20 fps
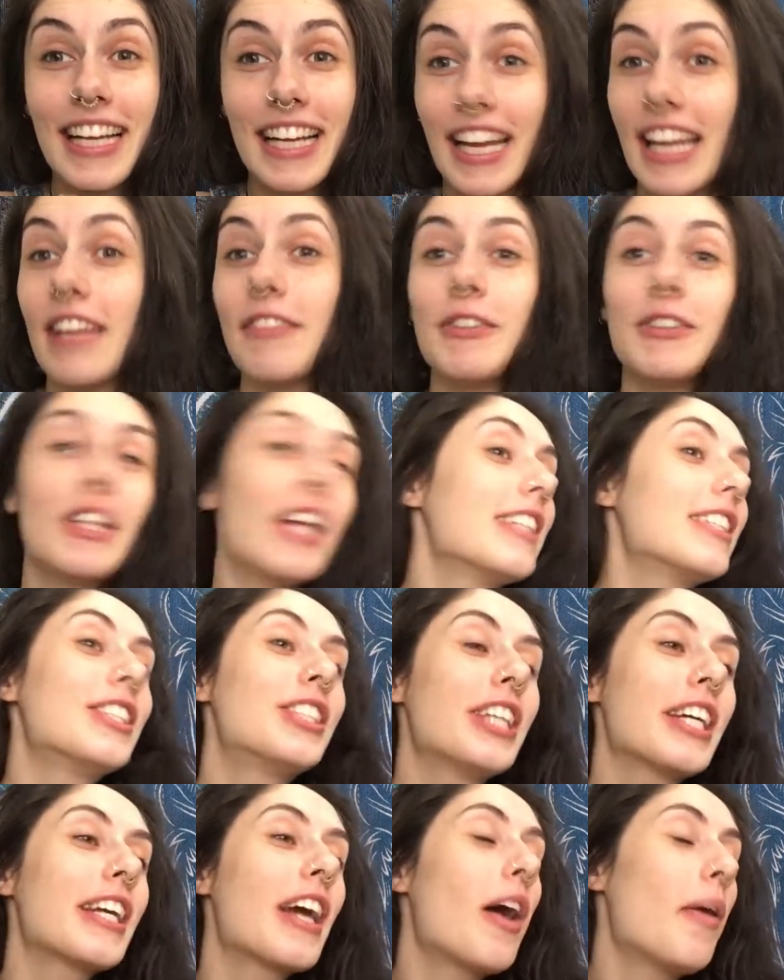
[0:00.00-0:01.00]
If you'd like to
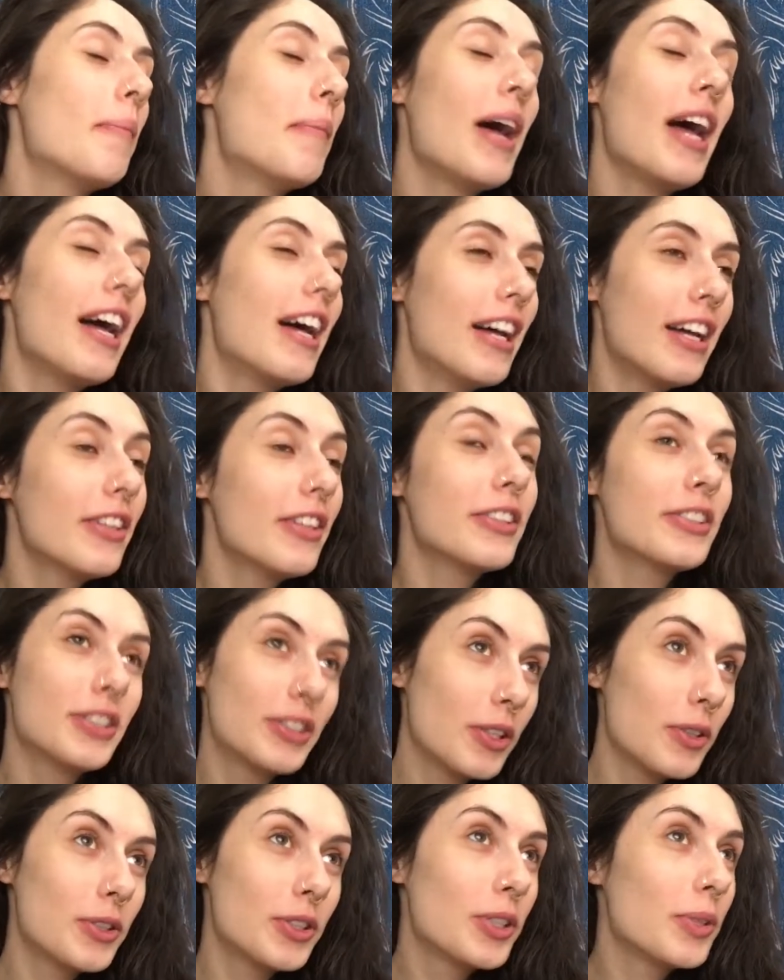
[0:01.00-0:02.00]
check out my other
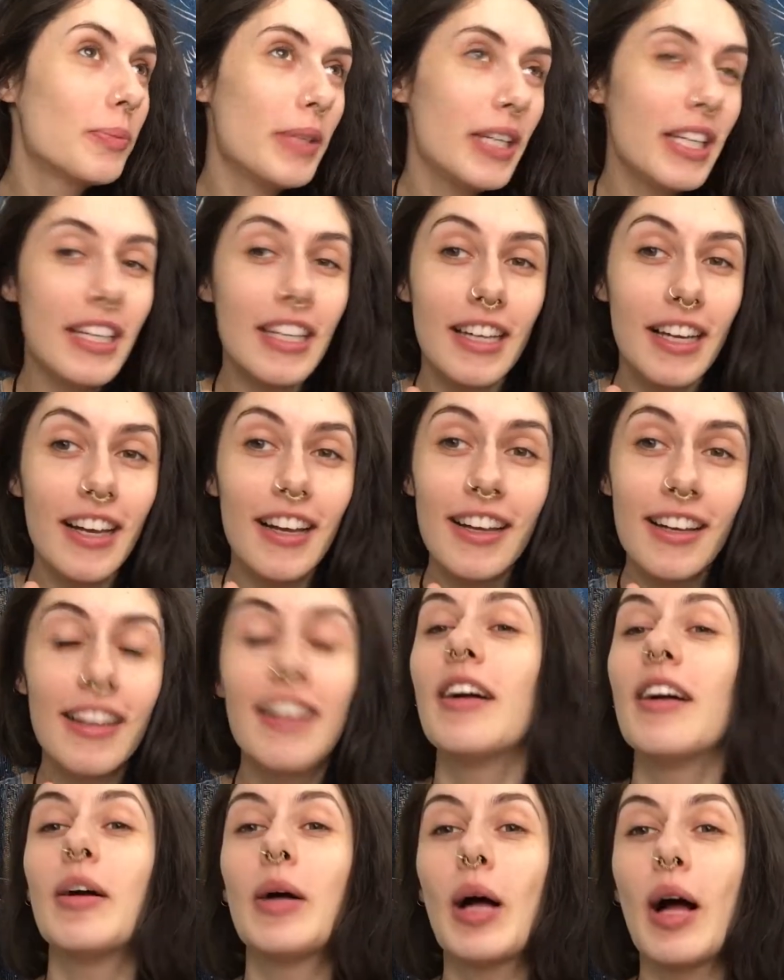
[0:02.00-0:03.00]
social media
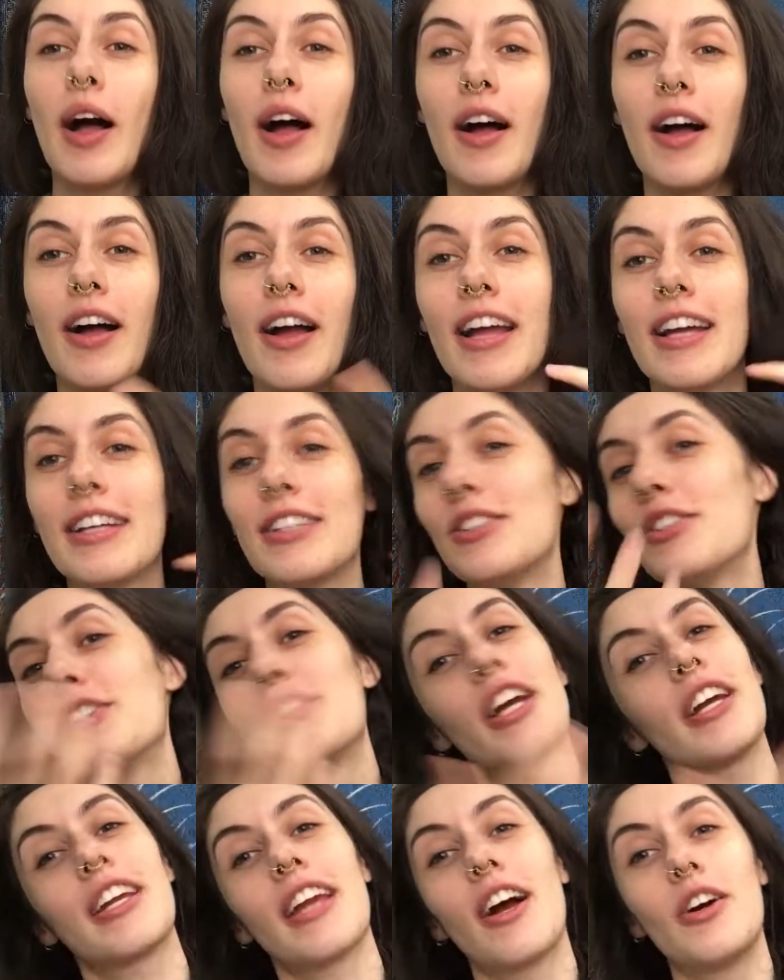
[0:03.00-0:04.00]
and
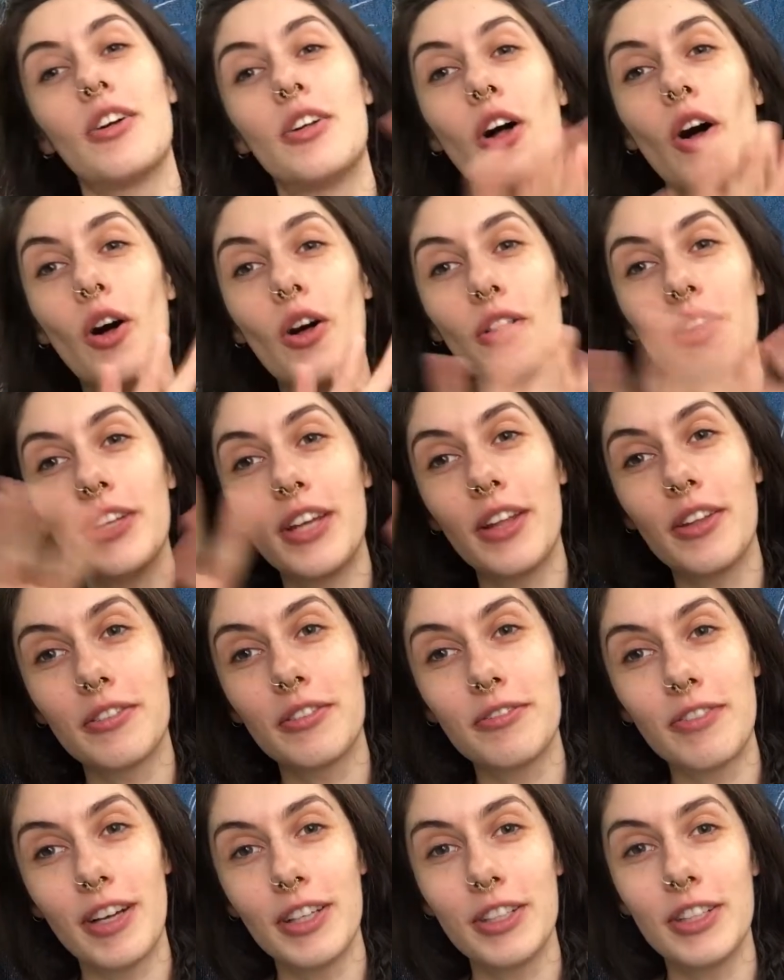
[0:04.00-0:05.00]
check out all the other
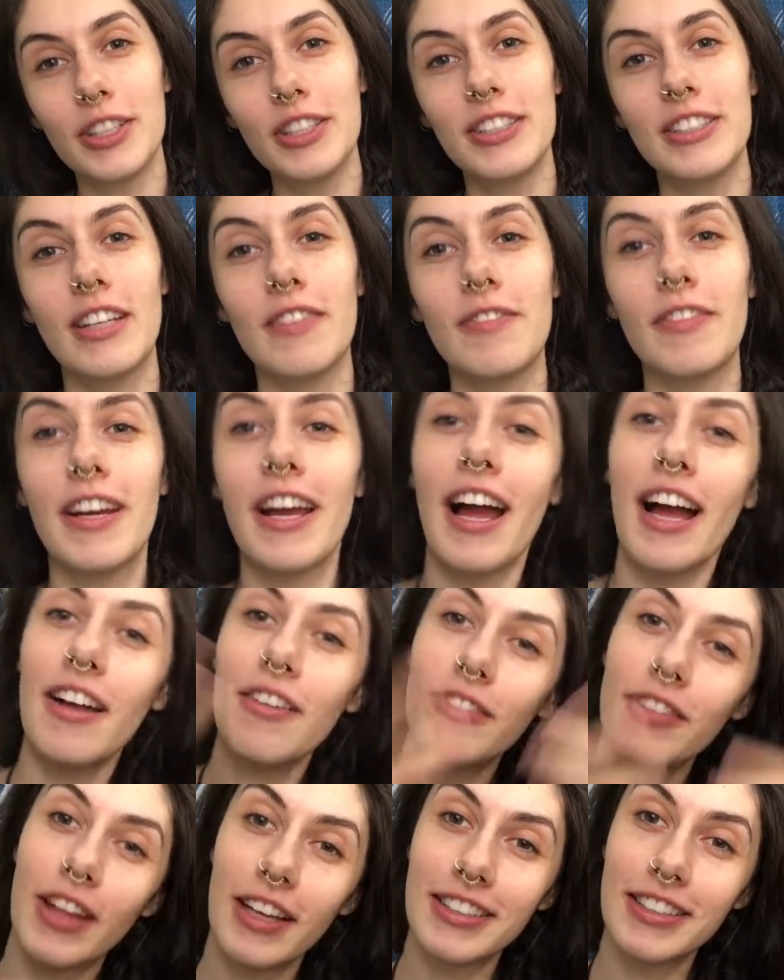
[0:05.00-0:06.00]
fun, good stuff I
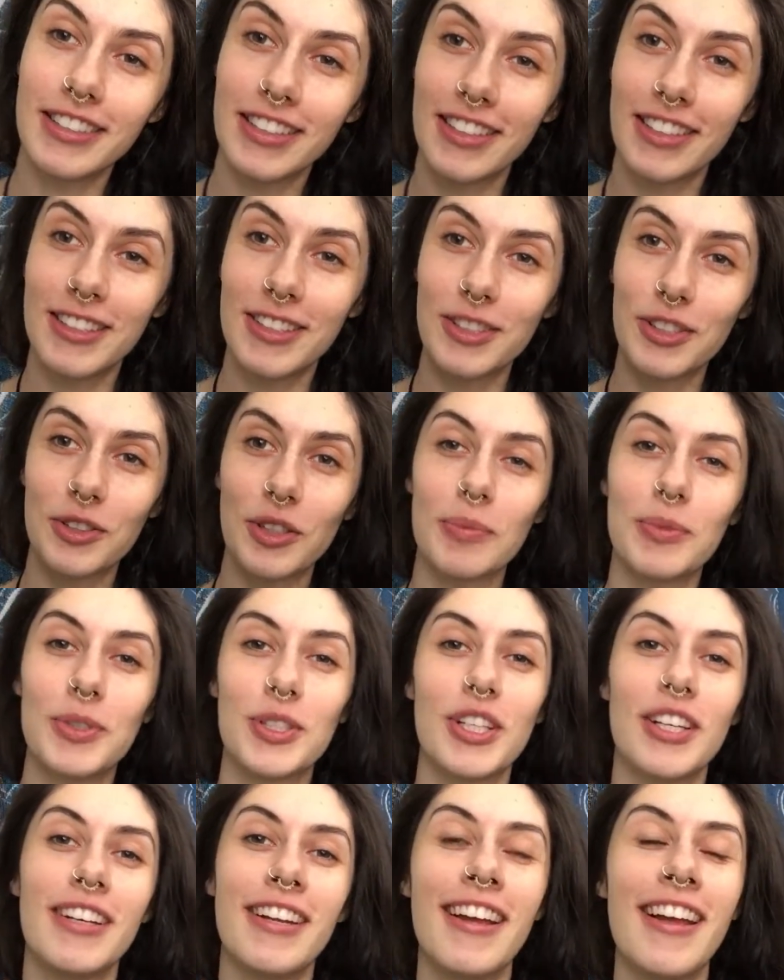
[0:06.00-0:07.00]
have, that's in the
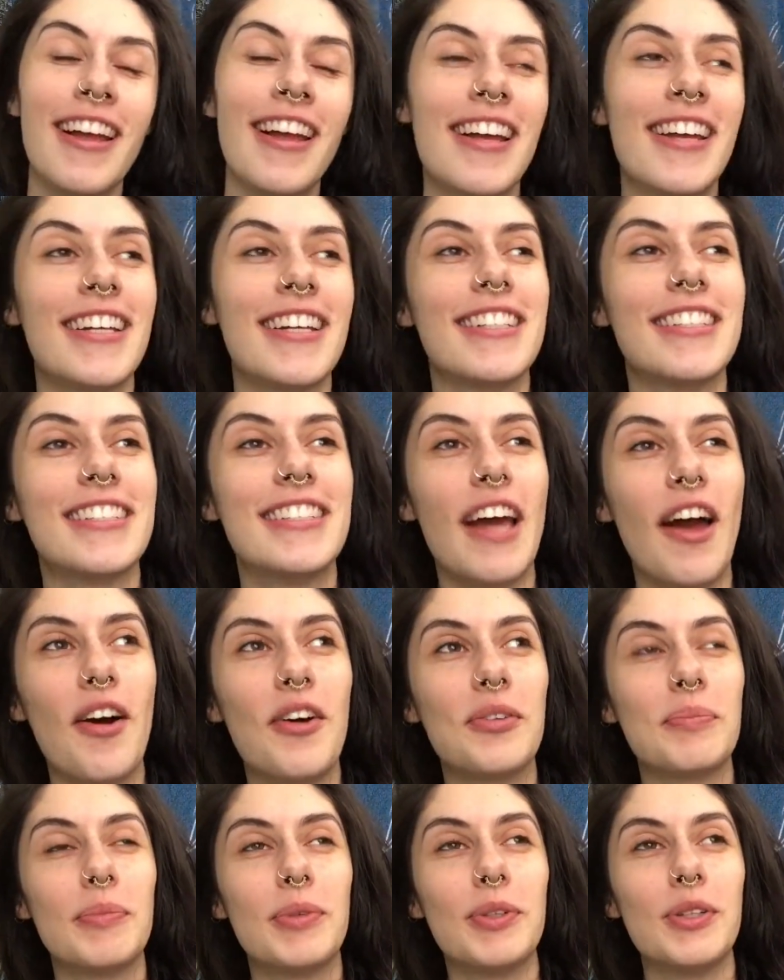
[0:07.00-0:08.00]
description
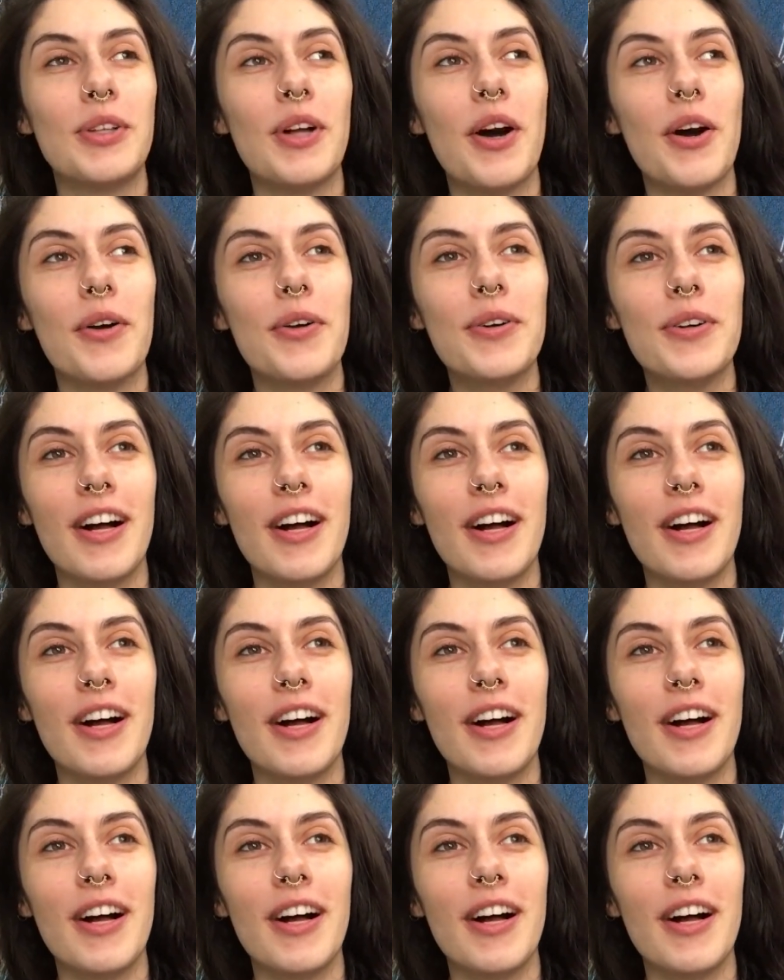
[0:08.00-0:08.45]
down below.